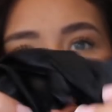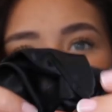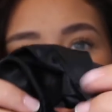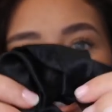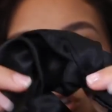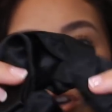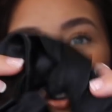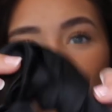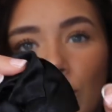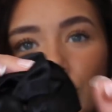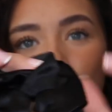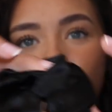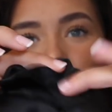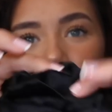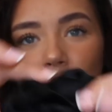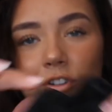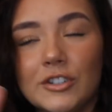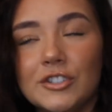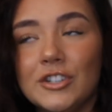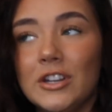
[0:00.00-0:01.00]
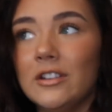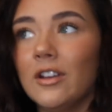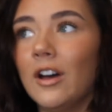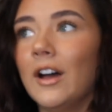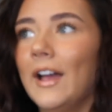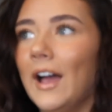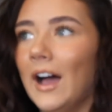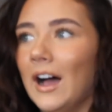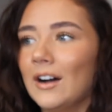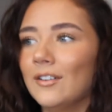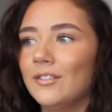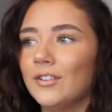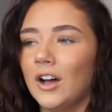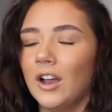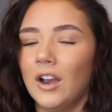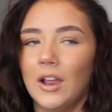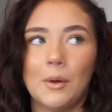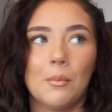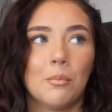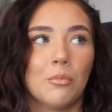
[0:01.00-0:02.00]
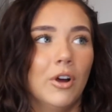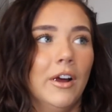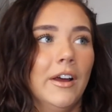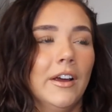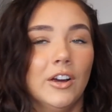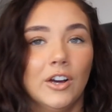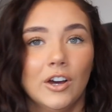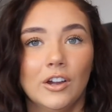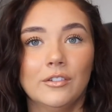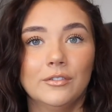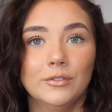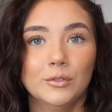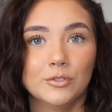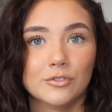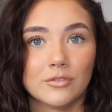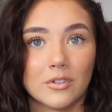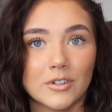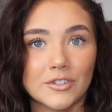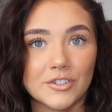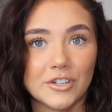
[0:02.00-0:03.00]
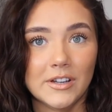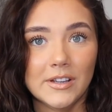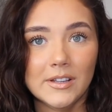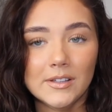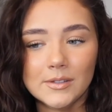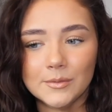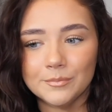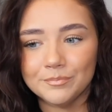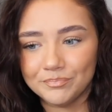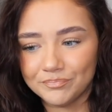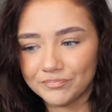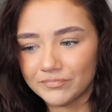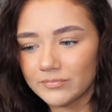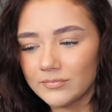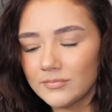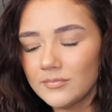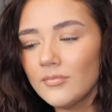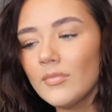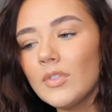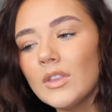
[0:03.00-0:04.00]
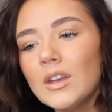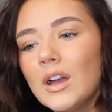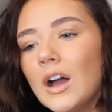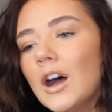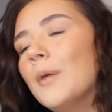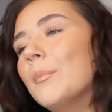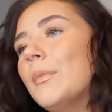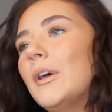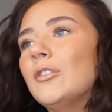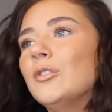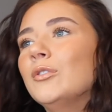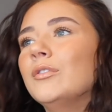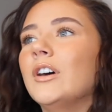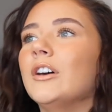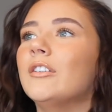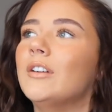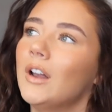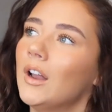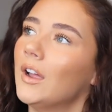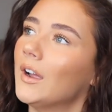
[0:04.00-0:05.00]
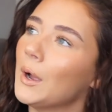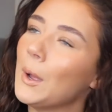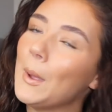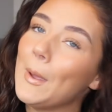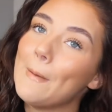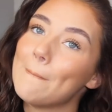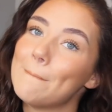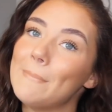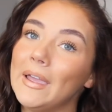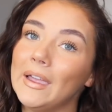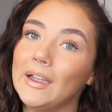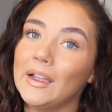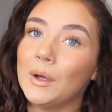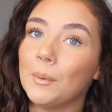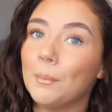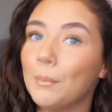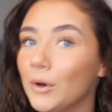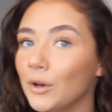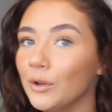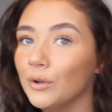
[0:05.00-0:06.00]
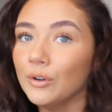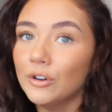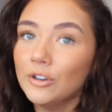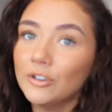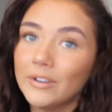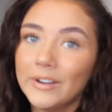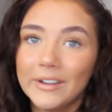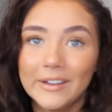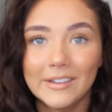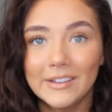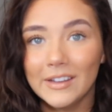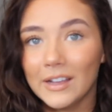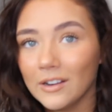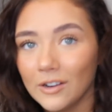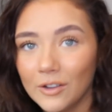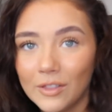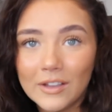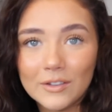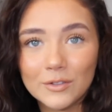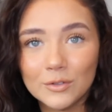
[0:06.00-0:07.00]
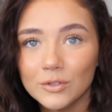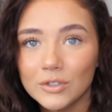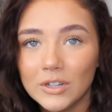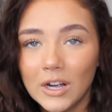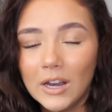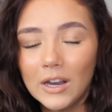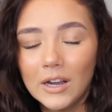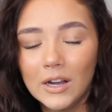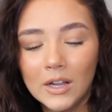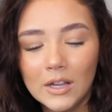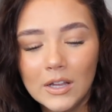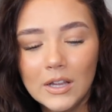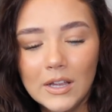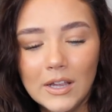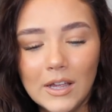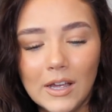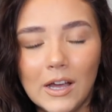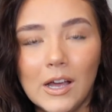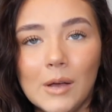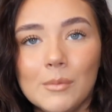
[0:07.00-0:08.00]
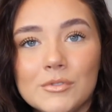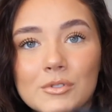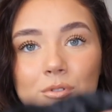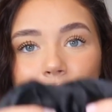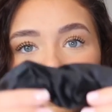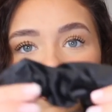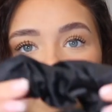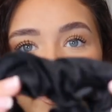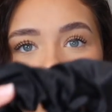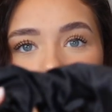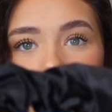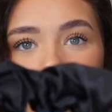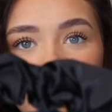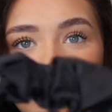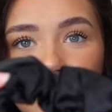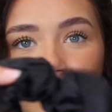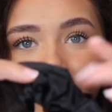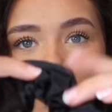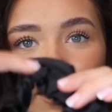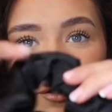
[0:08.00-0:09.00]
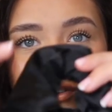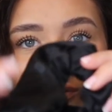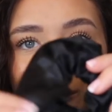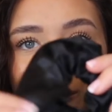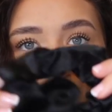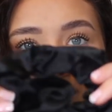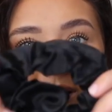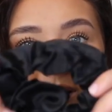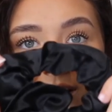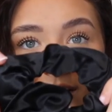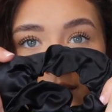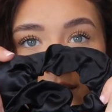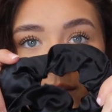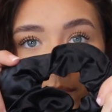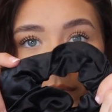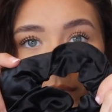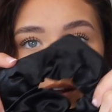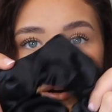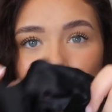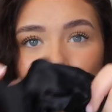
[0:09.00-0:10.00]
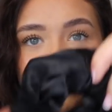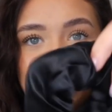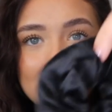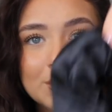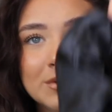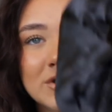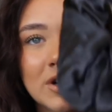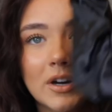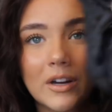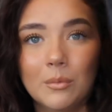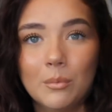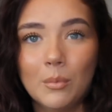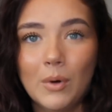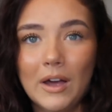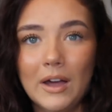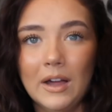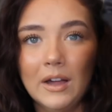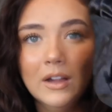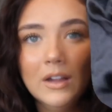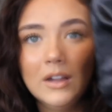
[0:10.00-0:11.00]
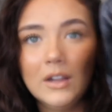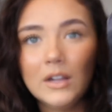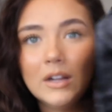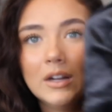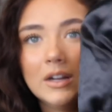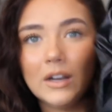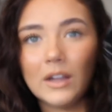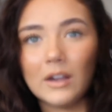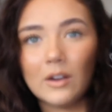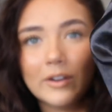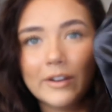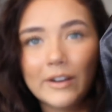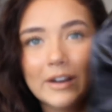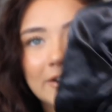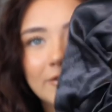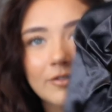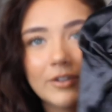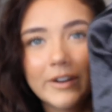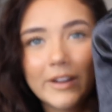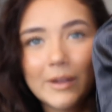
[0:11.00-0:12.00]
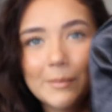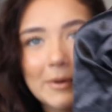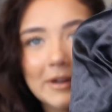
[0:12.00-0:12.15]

because a lot of the scrunchies I have are like bright and colorful scrunchies. They're all very like pink, blue, green, yellow, that sort of color. So it's quite nice to just have some classic black ones which I can wear like on an everyday